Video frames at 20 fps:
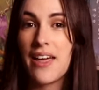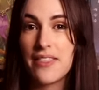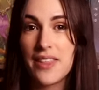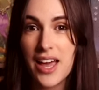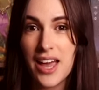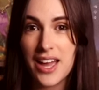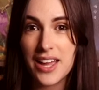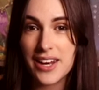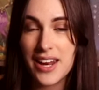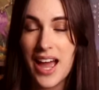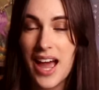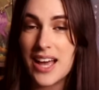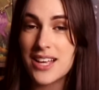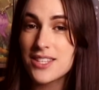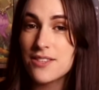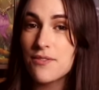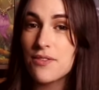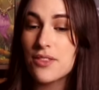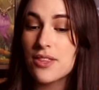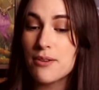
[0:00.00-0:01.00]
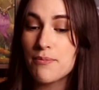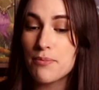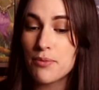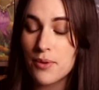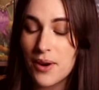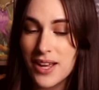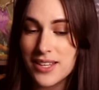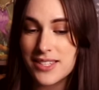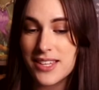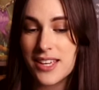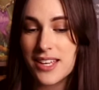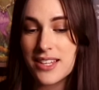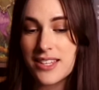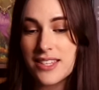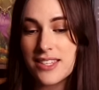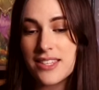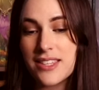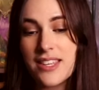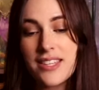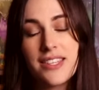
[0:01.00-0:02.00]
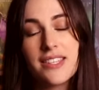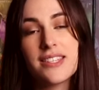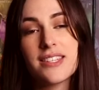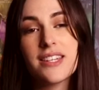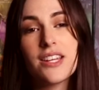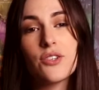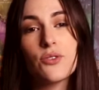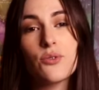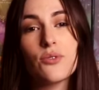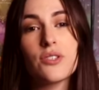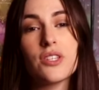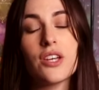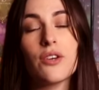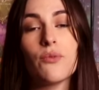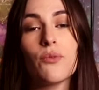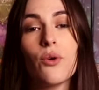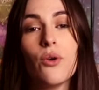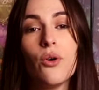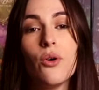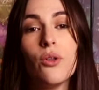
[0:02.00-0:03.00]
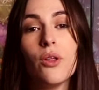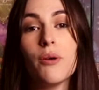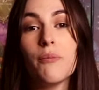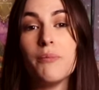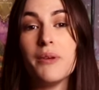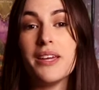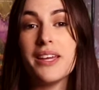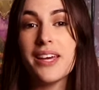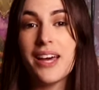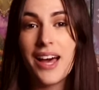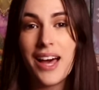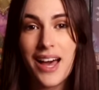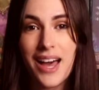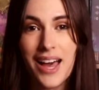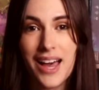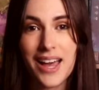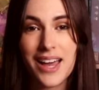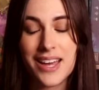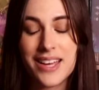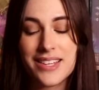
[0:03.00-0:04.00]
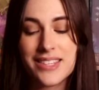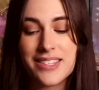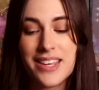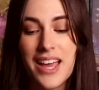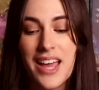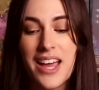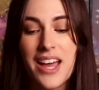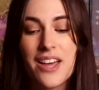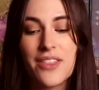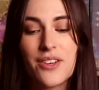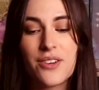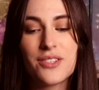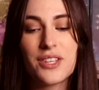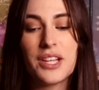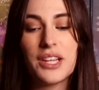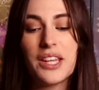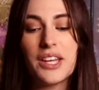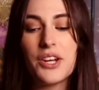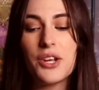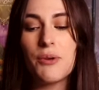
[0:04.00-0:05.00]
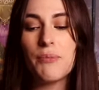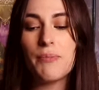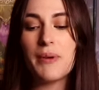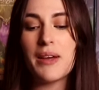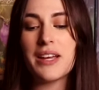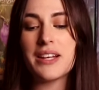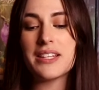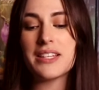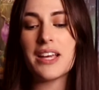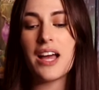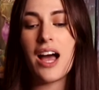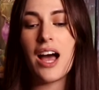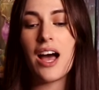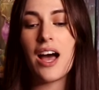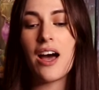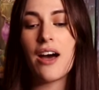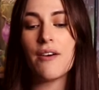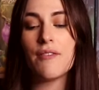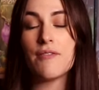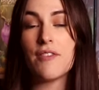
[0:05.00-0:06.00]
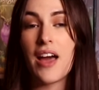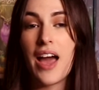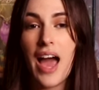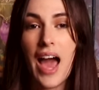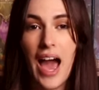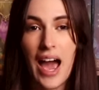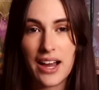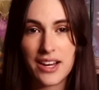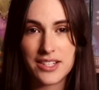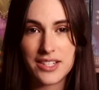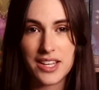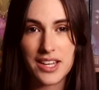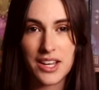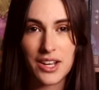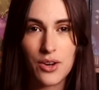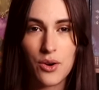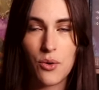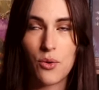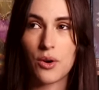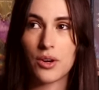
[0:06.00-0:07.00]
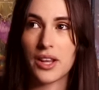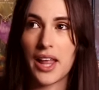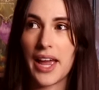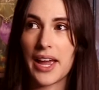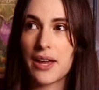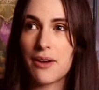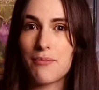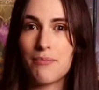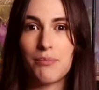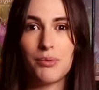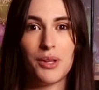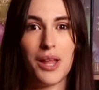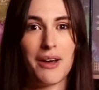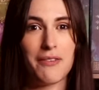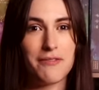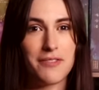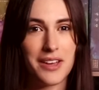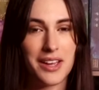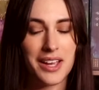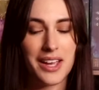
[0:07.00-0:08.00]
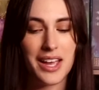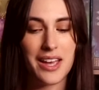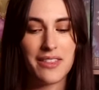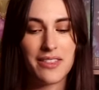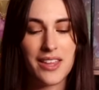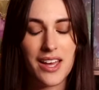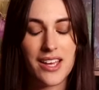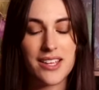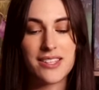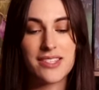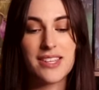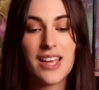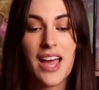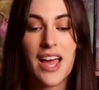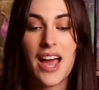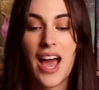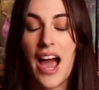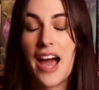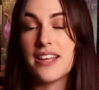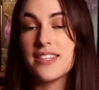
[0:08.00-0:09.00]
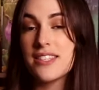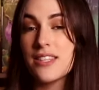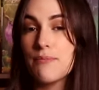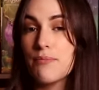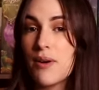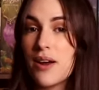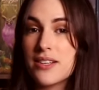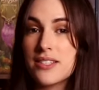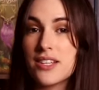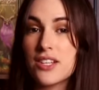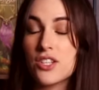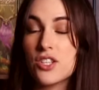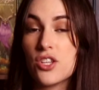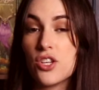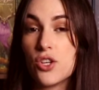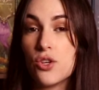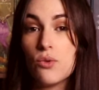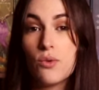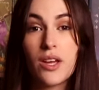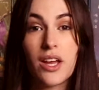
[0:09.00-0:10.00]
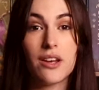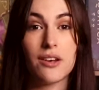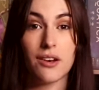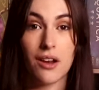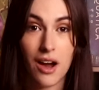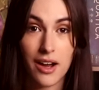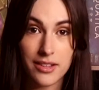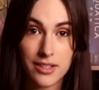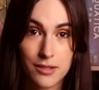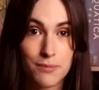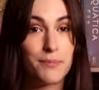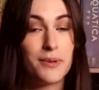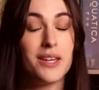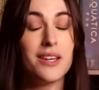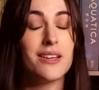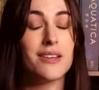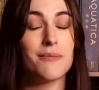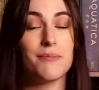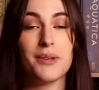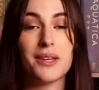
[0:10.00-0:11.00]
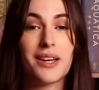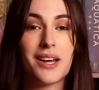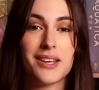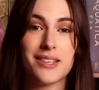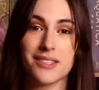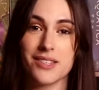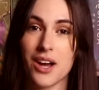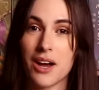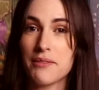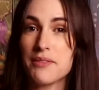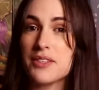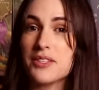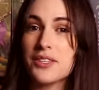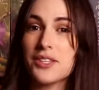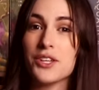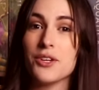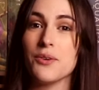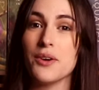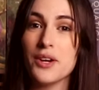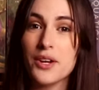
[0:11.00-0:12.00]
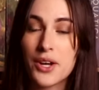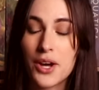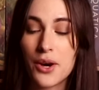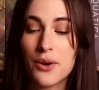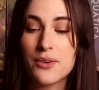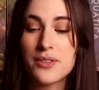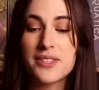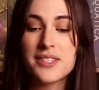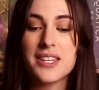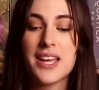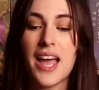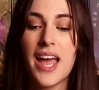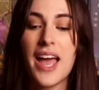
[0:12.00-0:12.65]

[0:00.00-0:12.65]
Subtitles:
And then as for the presence, this is an interesting role because there's a little bit of acting or like bluffing in this. As the presence, you cannot speak because obviously you are a ghost,